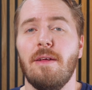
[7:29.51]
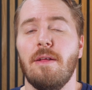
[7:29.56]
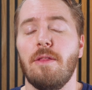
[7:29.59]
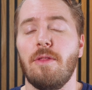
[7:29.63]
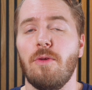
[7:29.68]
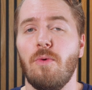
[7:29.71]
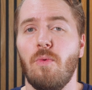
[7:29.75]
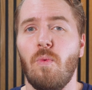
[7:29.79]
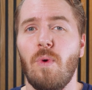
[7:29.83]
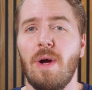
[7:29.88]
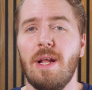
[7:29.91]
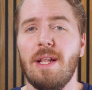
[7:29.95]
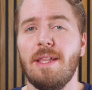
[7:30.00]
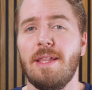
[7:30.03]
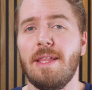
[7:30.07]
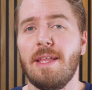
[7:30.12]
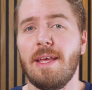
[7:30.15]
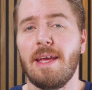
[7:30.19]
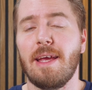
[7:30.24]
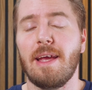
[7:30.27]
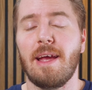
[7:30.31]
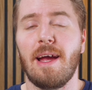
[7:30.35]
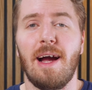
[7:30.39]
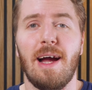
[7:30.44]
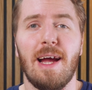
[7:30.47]
The one
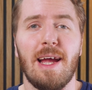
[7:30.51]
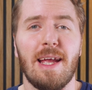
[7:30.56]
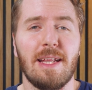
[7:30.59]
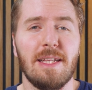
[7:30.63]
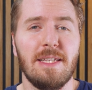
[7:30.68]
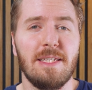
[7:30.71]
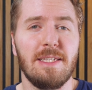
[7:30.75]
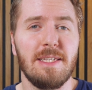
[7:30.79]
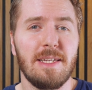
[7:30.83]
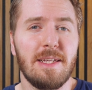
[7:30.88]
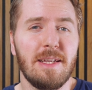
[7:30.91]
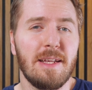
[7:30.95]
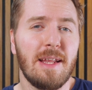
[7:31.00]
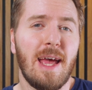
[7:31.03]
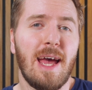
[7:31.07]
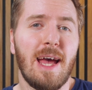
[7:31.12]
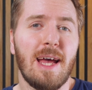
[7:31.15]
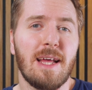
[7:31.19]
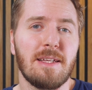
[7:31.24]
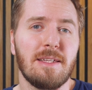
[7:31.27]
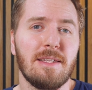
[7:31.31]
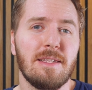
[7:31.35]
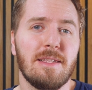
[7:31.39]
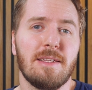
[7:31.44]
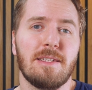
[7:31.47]
thing I didn't
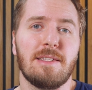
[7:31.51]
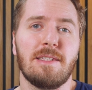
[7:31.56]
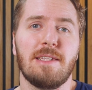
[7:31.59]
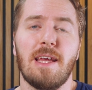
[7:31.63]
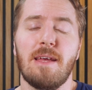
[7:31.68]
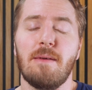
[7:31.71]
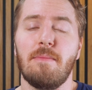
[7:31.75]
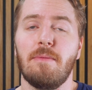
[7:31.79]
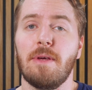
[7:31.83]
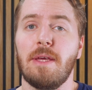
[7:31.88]
add to this table